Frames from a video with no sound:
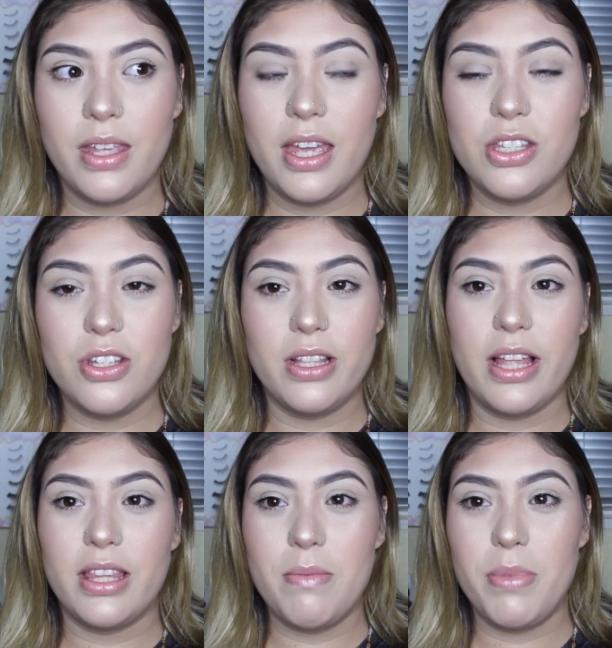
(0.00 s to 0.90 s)
it took
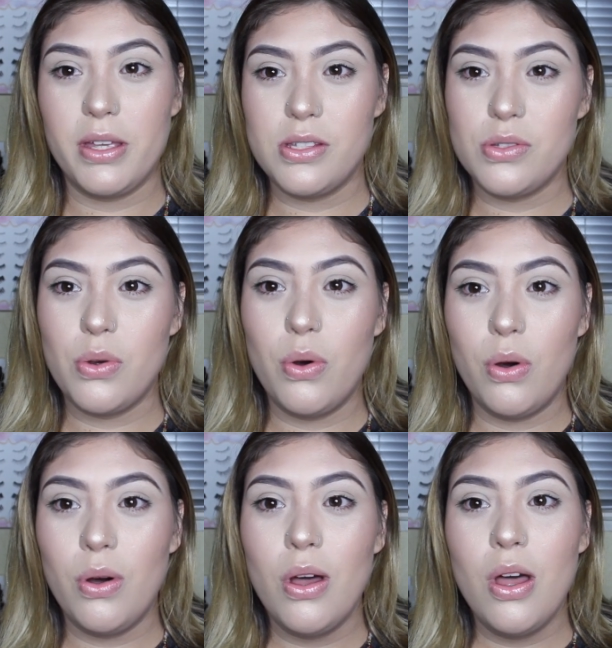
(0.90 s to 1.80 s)
like the biggest
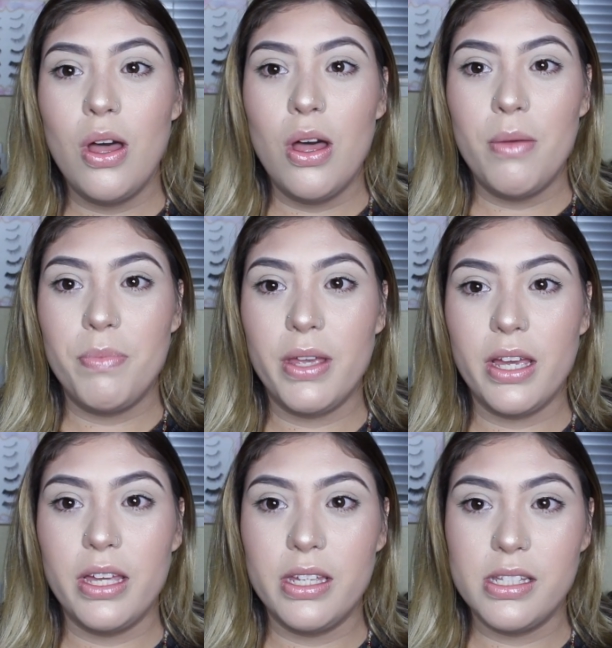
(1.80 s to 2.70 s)
toll
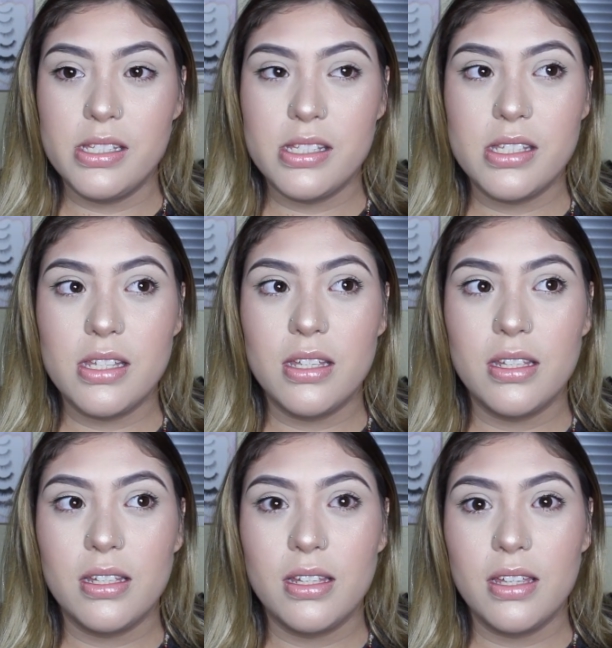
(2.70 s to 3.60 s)
because
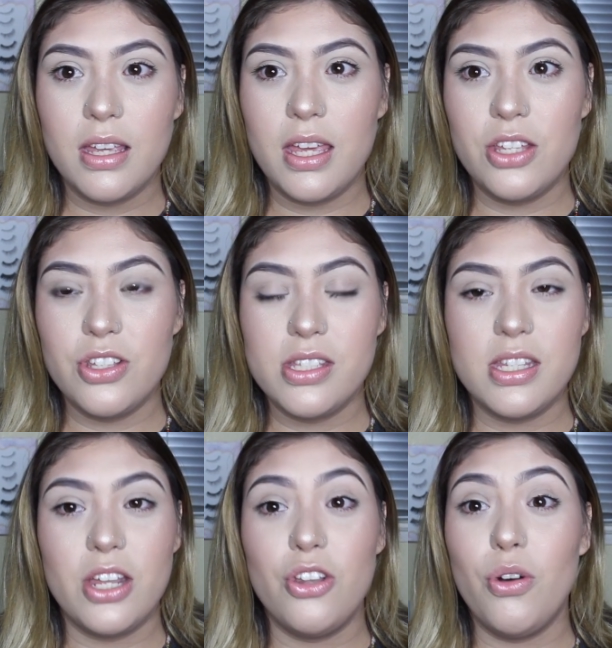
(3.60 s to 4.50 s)
he
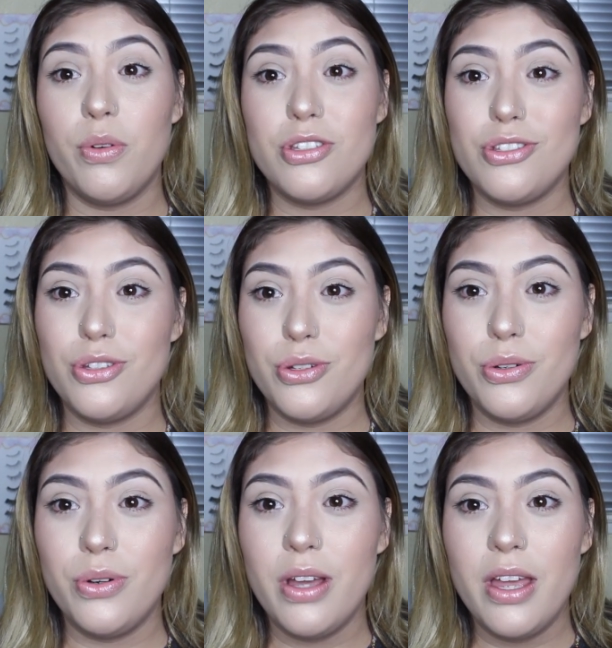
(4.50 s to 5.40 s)
just didn't know what to
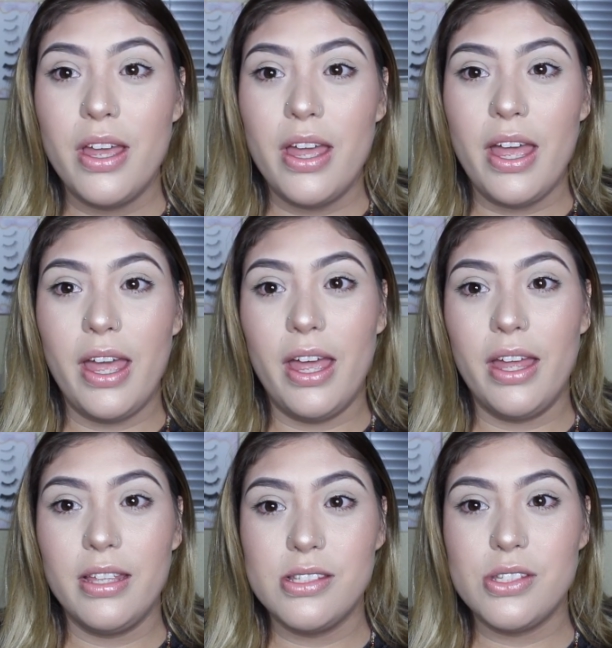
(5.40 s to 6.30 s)
do.
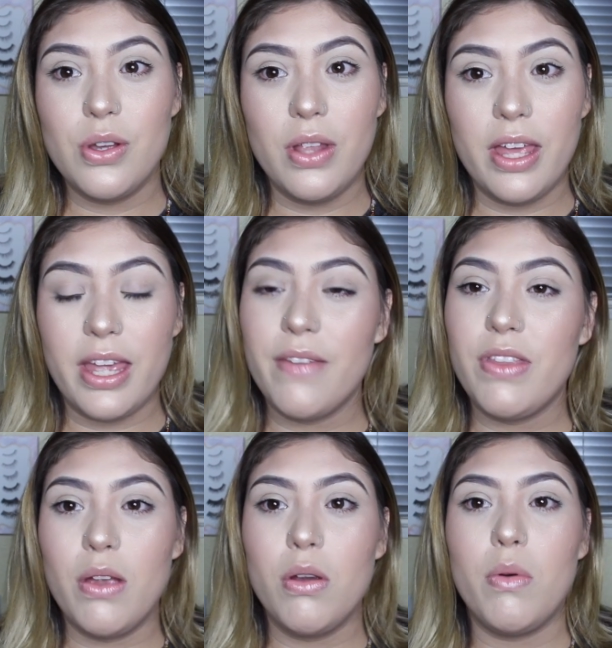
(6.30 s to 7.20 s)
And so like
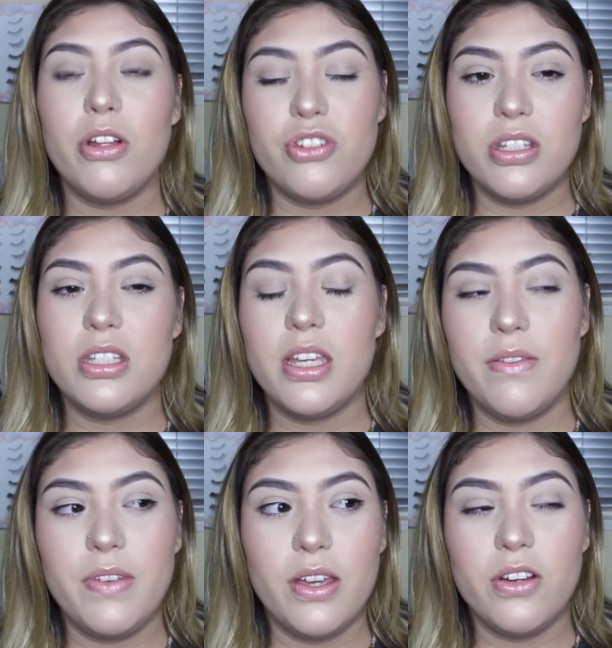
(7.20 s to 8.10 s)
if they were watching
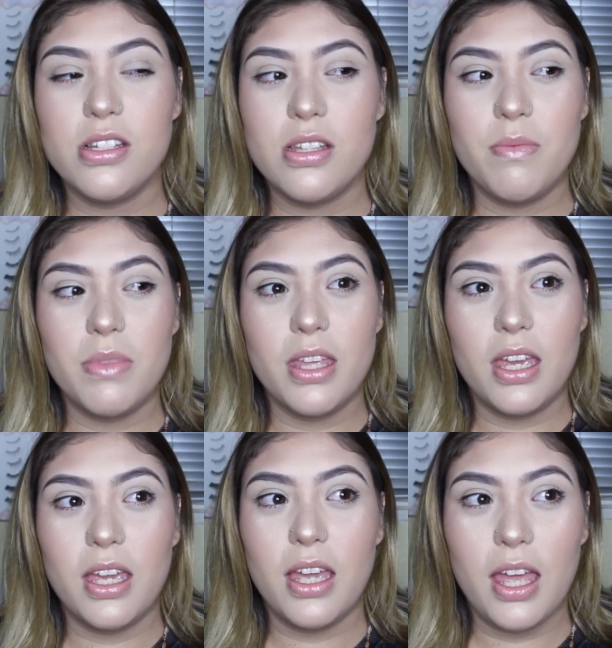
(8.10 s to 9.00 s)
TV or
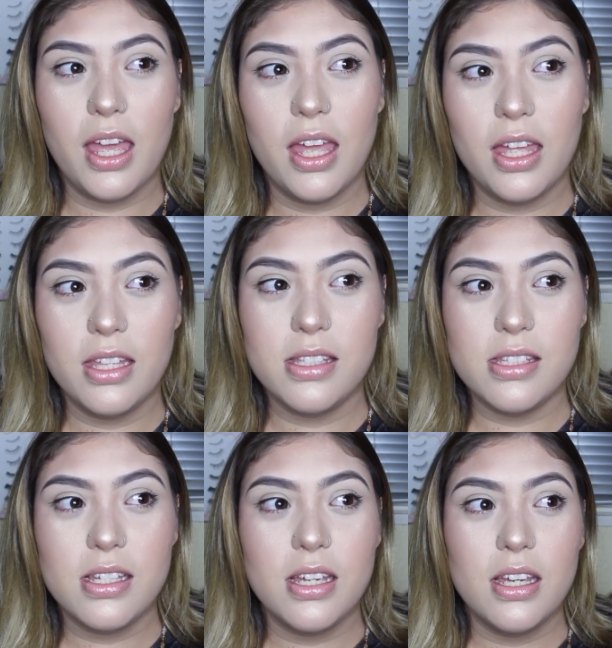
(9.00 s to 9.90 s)
something
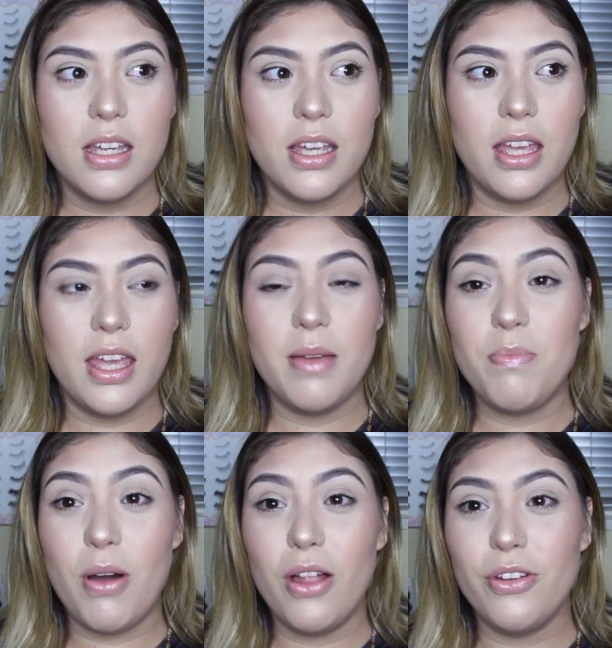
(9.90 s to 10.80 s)
and
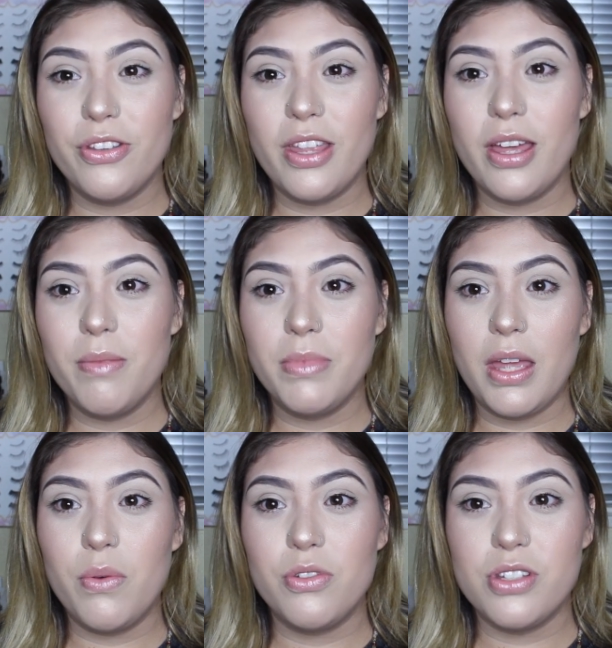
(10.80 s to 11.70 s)
it bothered them,
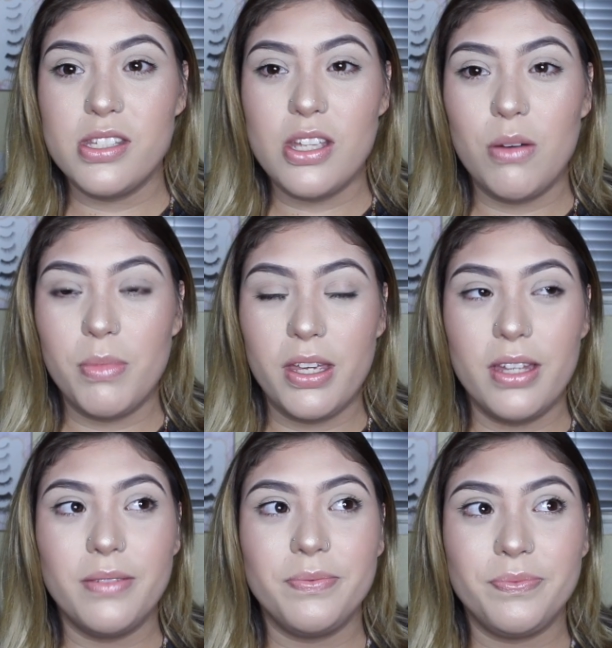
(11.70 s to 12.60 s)
they would just tell
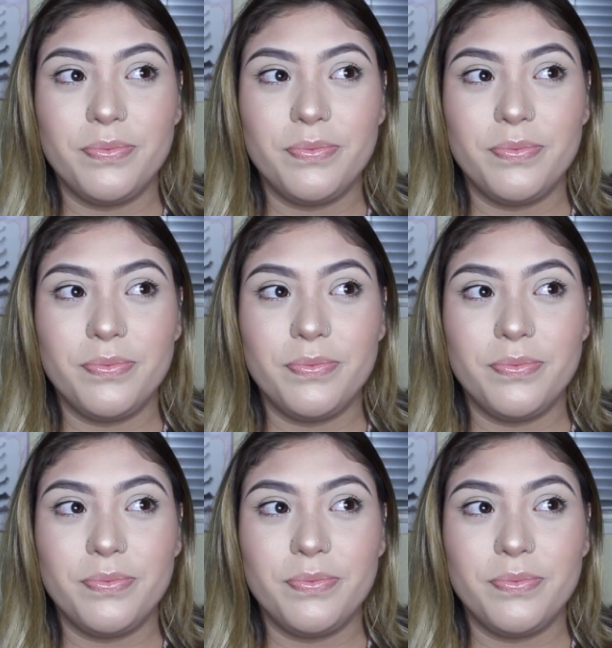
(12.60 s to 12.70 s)
me,